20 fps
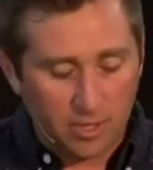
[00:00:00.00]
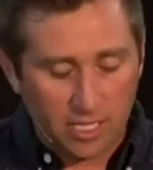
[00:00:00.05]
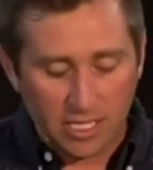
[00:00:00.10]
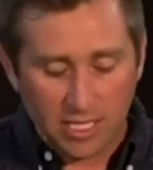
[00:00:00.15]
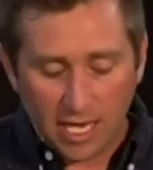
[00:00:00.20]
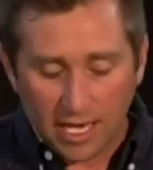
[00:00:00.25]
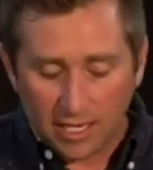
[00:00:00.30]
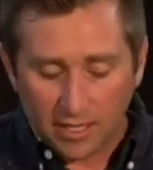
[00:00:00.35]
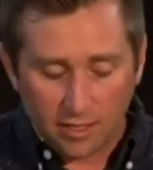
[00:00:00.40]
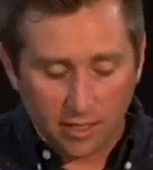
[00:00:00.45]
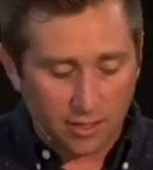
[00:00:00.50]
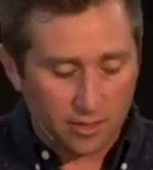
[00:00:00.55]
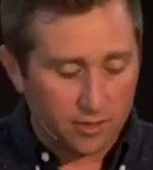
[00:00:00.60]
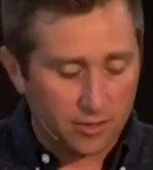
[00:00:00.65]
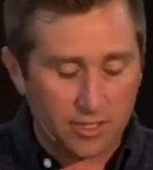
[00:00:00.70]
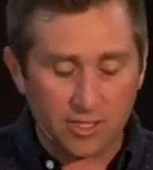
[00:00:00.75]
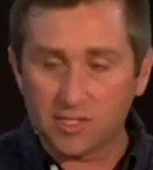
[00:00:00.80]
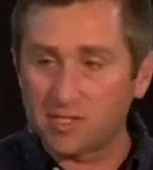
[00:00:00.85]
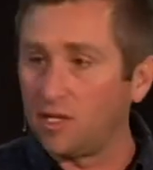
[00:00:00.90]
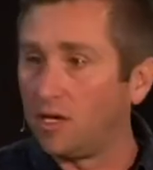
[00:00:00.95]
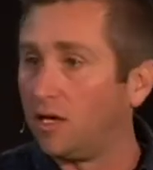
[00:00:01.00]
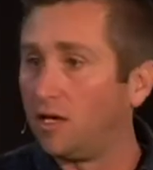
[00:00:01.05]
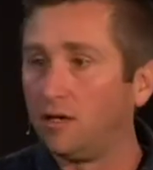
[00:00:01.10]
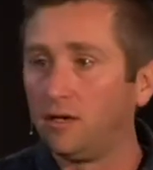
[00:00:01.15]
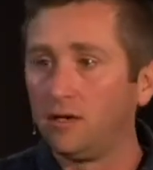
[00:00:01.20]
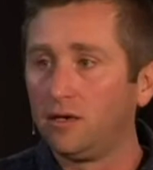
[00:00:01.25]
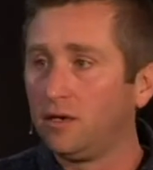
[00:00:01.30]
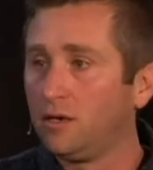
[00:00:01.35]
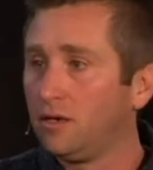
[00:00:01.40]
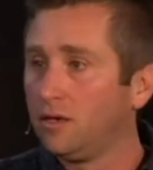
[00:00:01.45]
to be gained under the
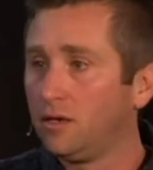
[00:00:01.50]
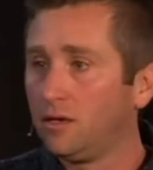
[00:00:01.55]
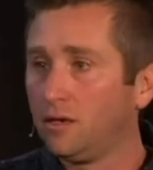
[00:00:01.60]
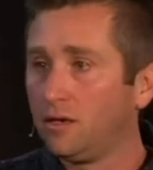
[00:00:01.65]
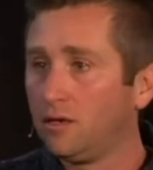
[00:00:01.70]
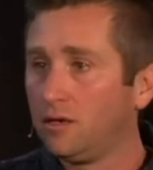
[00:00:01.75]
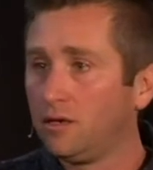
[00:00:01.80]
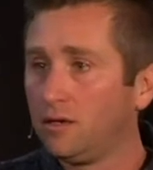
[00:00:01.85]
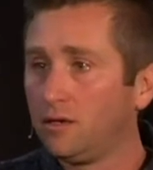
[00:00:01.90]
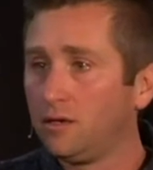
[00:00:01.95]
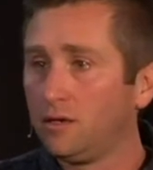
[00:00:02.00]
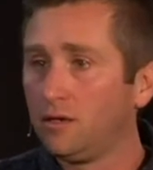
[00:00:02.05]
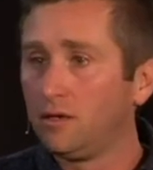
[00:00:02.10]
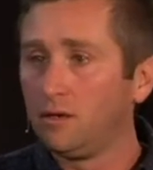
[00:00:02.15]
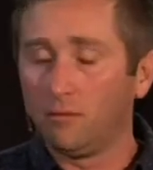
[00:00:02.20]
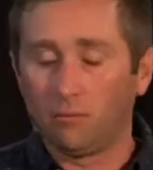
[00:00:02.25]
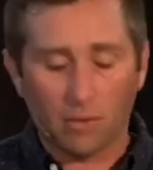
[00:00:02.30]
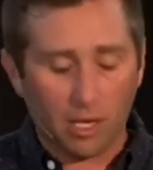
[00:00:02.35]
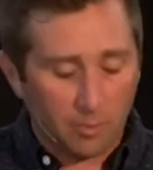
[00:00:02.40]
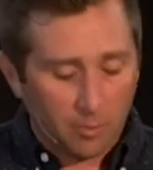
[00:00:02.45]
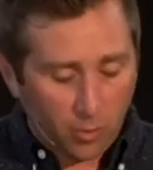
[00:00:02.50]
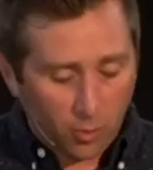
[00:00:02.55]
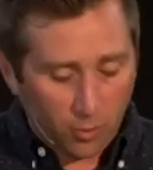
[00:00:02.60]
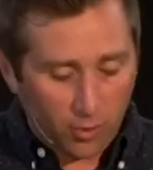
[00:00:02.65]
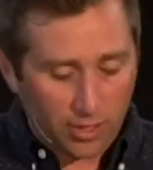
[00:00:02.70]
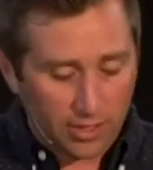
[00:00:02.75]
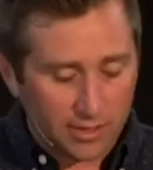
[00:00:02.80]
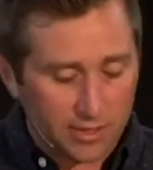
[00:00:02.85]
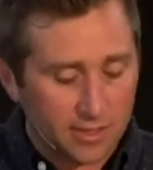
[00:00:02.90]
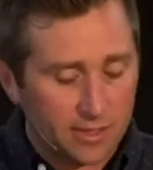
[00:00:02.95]
sun." My
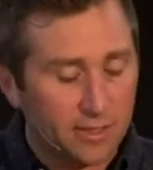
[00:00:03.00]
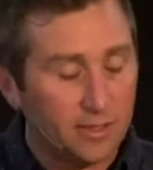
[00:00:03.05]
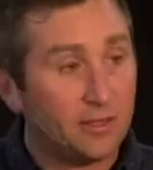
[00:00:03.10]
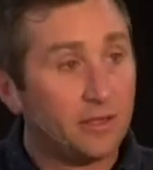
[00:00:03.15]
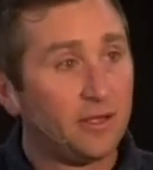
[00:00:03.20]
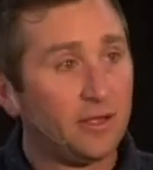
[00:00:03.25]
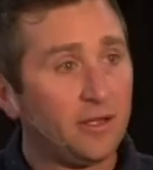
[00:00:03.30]
point